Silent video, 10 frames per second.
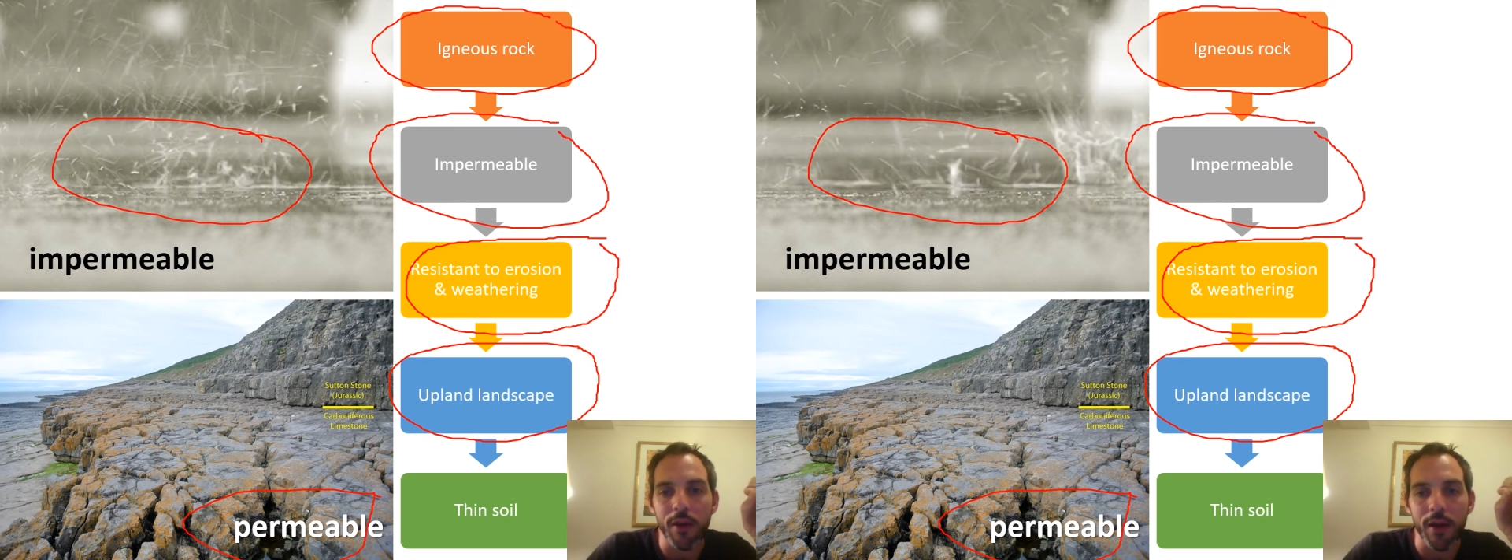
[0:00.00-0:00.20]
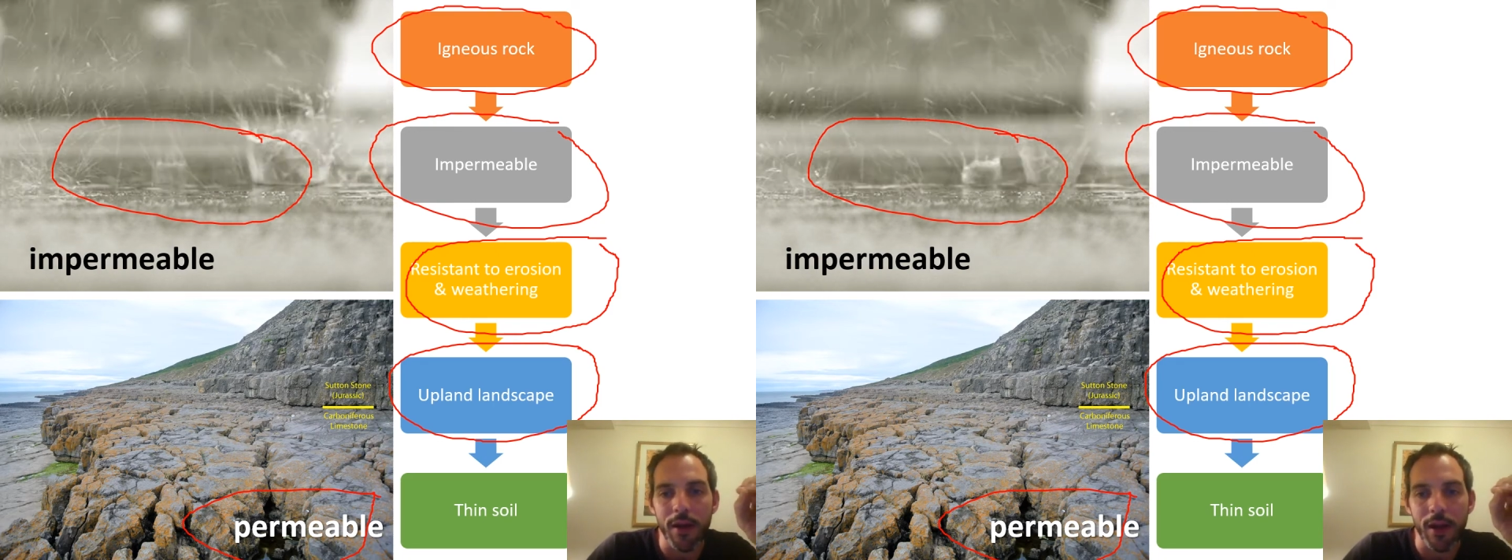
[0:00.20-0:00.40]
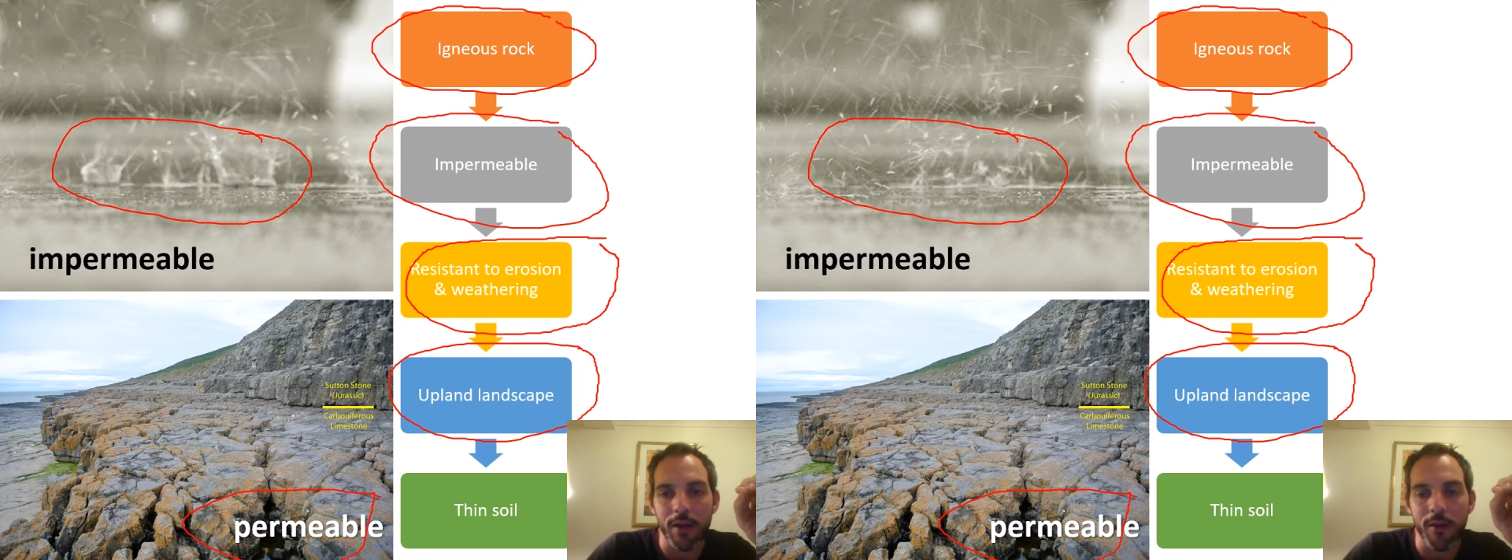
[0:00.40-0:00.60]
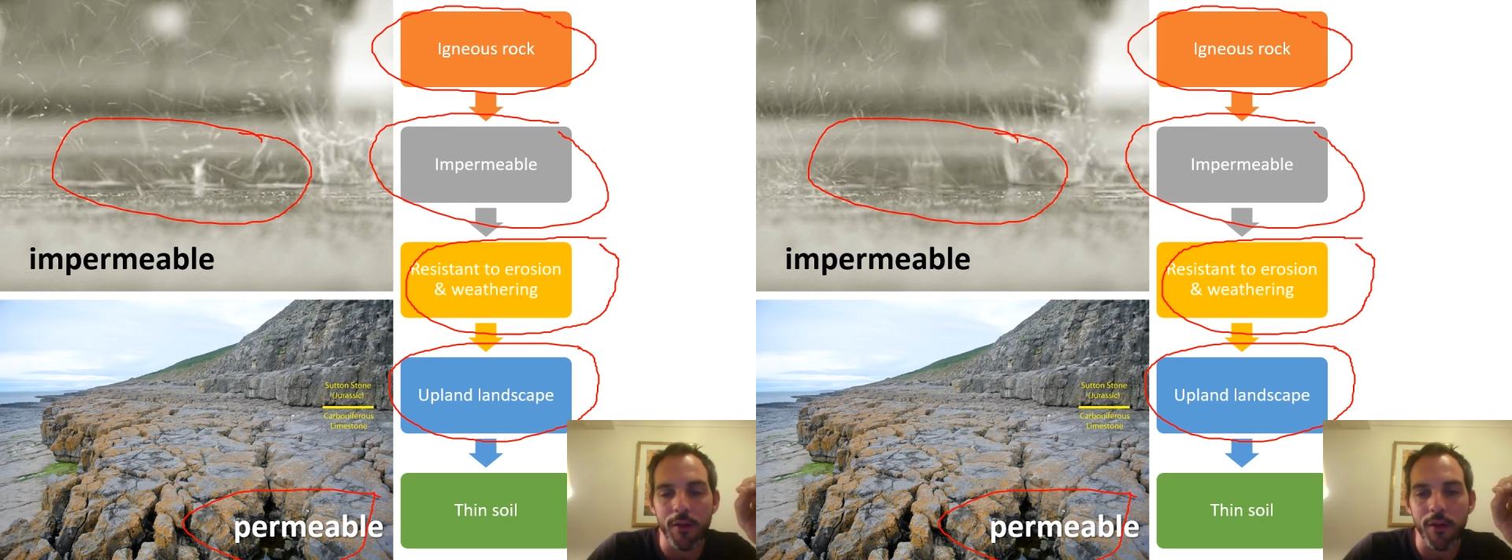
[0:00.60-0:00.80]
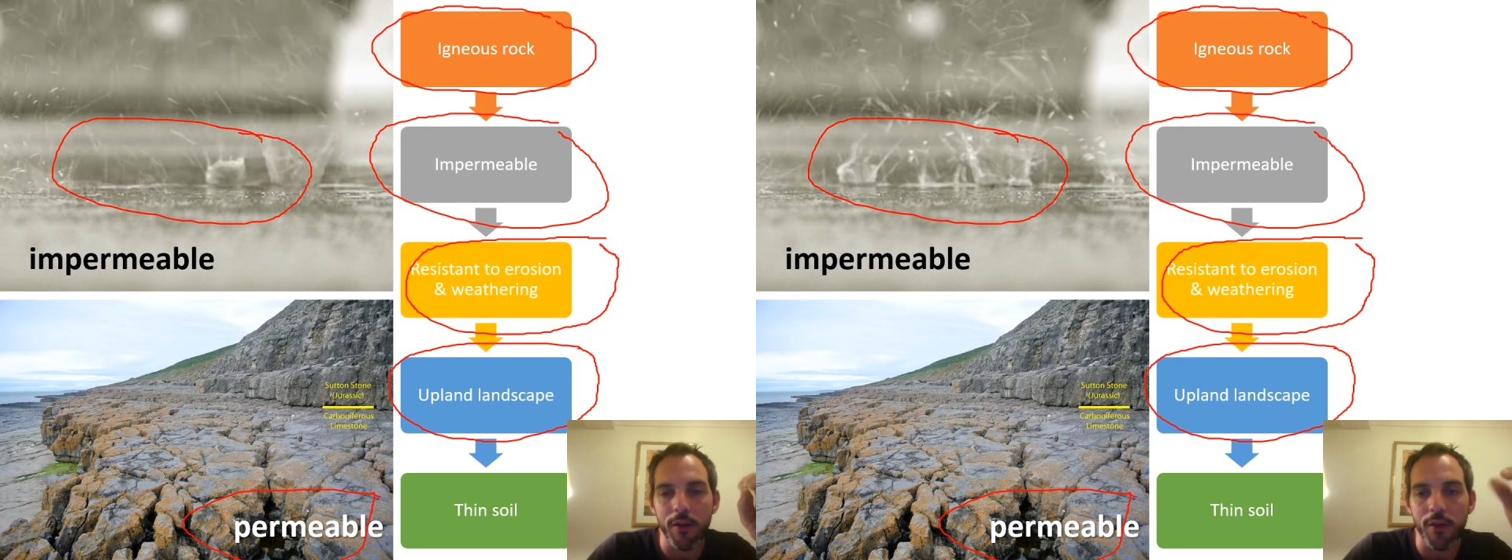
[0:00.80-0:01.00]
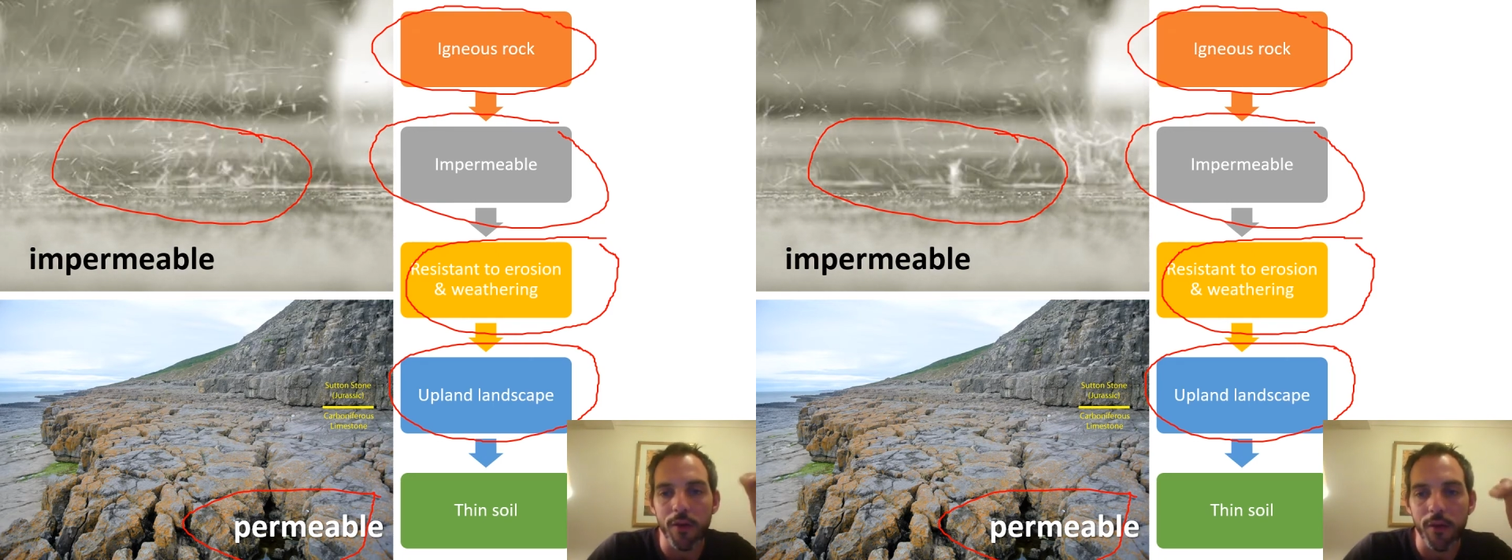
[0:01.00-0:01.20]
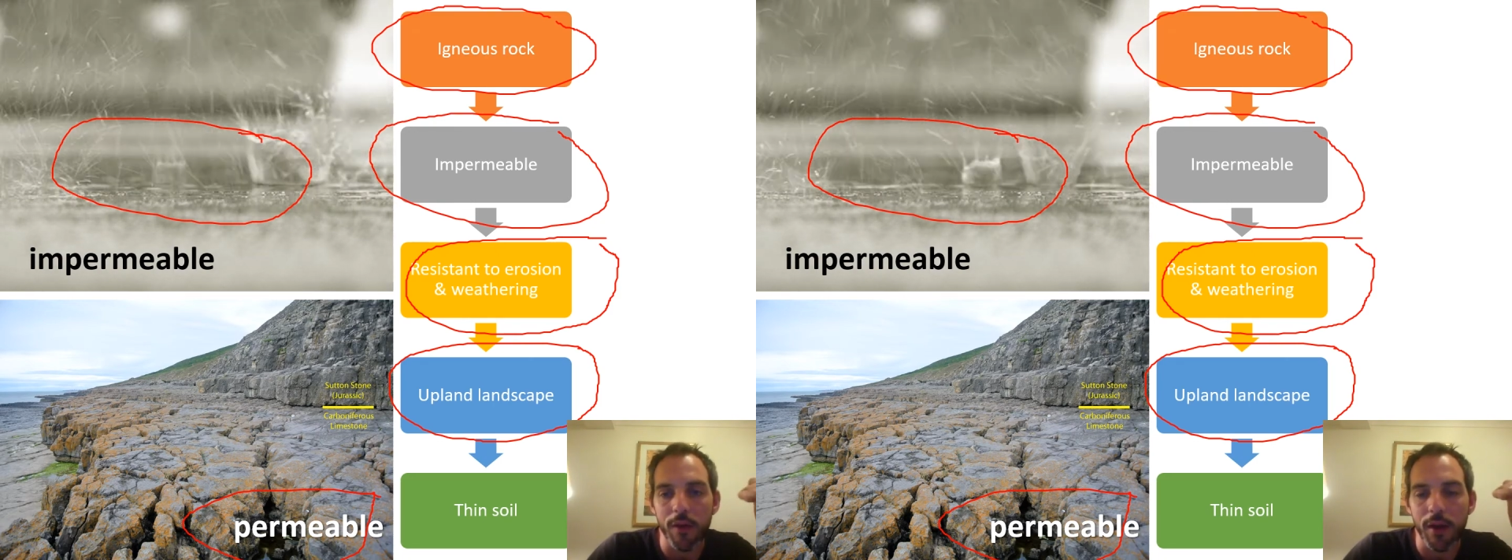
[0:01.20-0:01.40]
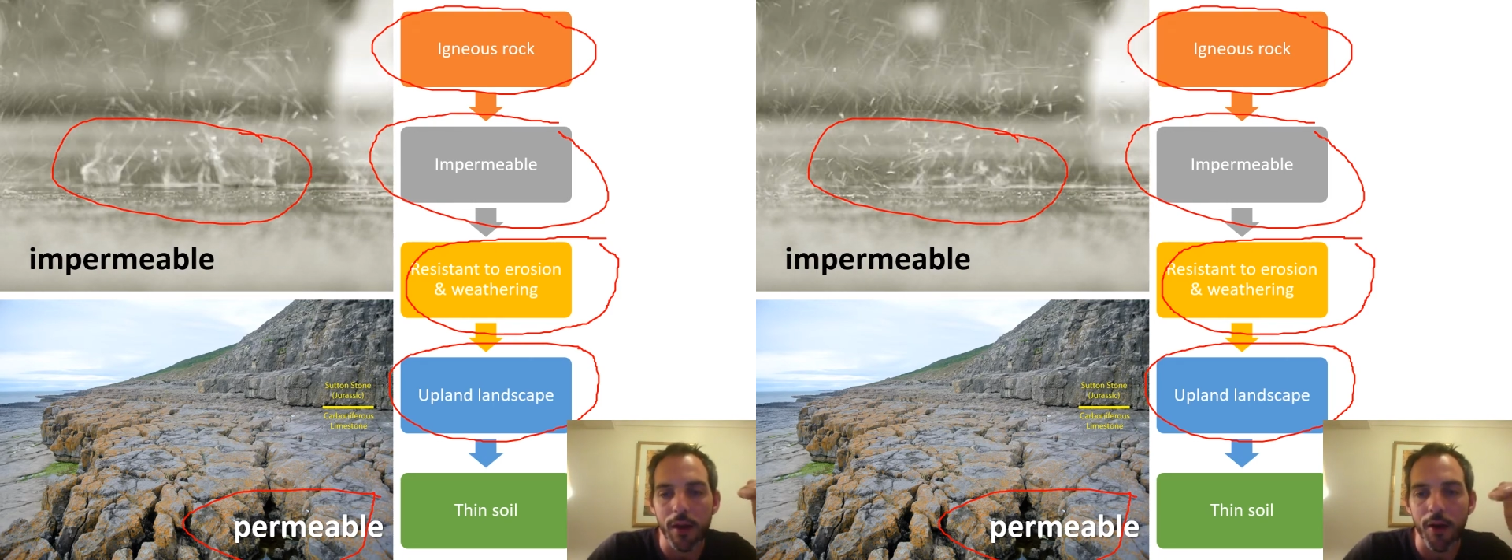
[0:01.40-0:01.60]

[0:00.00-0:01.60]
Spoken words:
in